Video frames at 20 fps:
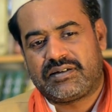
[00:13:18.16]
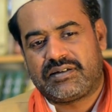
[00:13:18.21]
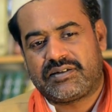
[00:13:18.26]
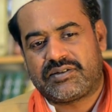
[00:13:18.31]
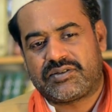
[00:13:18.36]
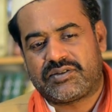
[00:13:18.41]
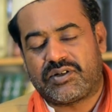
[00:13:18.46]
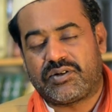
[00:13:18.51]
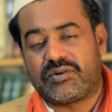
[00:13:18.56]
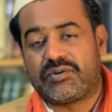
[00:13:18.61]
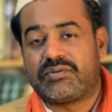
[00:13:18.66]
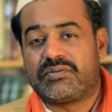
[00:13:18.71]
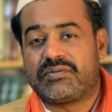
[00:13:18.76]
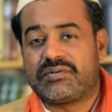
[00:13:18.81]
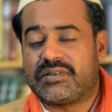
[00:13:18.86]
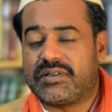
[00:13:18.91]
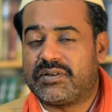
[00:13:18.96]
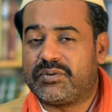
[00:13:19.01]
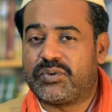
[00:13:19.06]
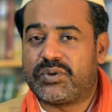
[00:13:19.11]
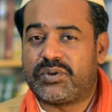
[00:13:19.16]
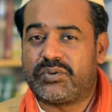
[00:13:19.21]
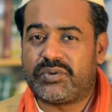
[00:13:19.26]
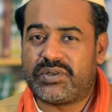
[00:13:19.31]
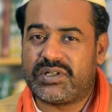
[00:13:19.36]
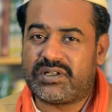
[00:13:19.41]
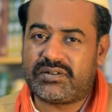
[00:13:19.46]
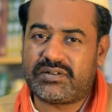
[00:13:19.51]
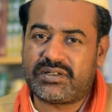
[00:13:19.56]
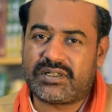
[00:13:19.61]
so they were
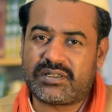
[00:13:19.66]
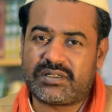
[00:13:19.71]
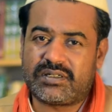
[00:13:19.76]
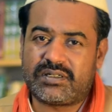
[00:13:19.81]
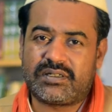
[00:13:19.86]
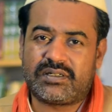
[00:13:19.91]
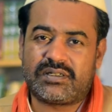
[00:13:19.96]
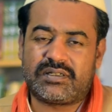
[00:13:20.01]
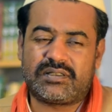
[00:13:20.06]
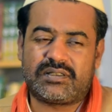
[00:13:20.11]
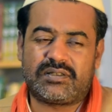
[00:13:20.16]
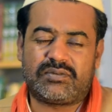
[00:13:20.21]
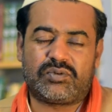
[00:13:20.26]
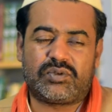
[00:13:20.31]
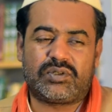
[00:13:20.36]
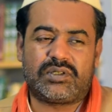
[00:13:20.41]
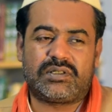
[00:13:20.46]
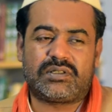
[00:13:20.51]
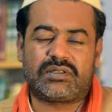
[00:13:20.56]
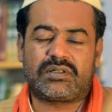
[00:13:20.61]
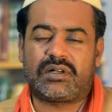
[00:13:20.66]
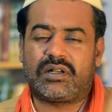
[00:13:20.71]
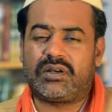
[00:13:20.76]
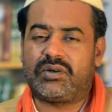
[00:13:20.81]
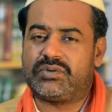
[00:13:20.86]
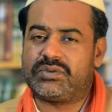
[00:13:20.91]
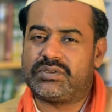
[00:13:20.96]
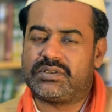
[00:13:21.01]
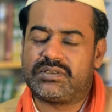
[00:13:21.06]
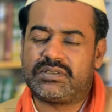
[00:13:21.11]
wearing the woolen
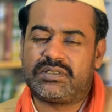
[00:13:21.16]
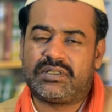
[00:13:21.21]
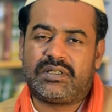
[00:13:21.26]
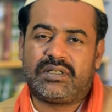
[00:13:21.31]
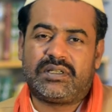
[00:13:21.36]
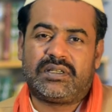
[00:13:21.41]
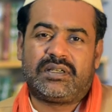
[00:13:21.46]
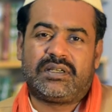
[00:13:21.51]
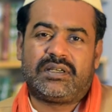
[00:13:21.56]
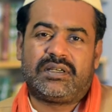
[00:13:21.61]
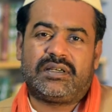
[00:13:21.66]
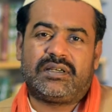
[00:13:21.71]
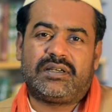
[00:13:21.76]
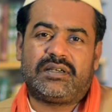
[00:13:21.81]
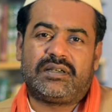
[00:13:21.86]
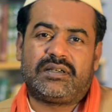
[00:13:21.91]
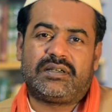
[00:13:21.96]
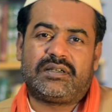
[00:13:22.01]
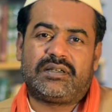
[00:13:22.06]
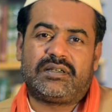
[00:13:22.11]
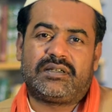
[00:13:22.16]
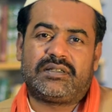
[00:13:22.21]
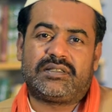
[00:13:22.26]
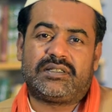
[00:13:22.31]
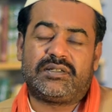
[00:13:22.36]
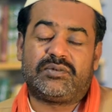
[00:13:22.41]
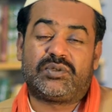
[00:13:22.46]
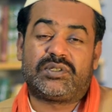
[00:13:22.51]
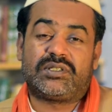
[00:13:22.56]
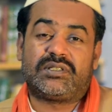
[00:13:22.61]
clothes.
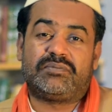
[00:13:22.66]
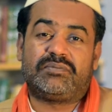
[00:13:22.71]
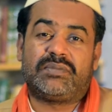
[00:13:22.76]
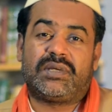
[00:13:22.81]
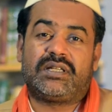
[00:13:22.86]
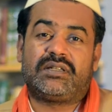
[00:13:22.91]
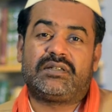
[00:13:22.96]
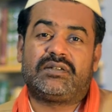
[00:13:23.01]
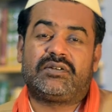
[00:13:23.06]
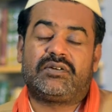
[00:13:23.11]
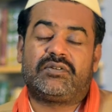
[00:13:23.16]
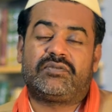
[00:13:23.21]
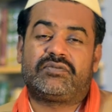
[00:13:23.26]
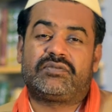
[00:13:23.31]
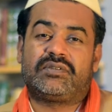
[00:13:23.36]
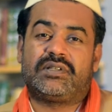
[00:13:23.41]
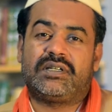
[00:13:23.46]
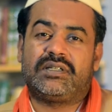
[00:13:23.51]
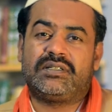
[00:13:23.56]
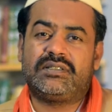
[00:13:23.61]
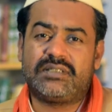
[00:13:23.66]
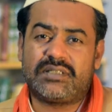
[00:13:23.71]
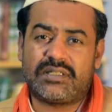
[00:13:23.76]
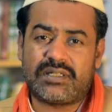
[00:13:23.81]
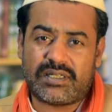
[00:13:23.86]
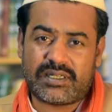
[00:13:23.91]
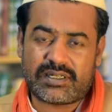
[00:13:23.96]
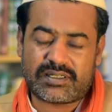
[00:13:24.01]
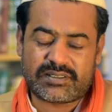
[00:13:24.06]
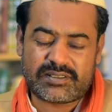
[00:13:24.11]
They were the men of the
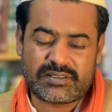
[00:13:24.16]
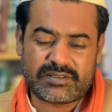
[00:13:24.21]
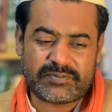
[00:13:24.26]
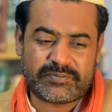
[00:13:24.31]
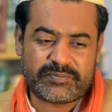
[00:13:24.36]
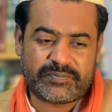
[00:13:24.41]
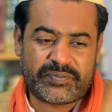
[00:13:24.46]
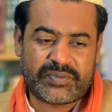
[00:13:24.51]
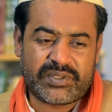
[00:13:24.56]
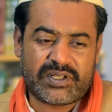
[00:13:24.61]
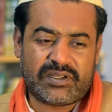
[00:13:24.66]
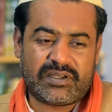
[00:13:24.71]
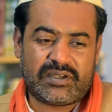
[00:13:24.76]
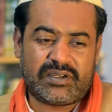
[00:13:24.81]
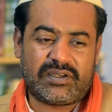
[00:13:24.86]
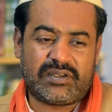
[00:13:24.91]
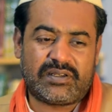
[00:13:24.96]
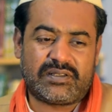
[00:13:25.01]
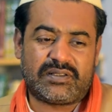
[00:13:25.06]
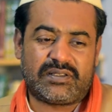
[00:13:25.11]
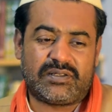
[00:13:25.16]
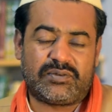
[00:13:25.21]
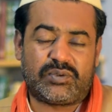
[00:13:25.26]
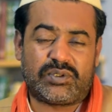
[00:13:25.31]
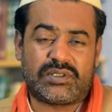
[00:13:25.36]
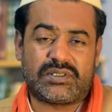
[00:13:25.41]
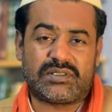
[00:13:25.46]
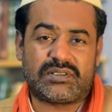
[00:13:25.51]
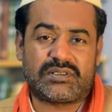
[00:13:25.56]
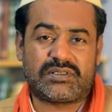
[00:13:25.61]
intellect, they
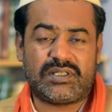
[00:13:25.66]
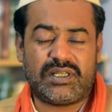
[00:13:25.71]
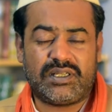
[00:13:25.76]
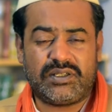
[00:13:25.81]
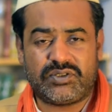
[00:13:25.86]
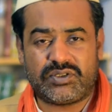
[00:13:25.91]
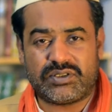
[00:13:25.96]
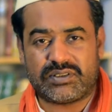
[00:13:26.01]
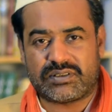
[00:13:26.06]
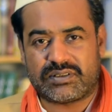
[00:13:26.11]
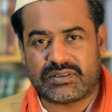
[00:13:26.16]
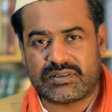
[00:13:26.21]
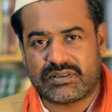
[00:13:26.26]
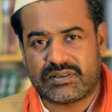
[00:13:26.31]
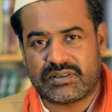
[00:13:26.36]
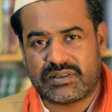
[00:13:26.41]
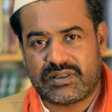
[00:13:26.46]
were the sages,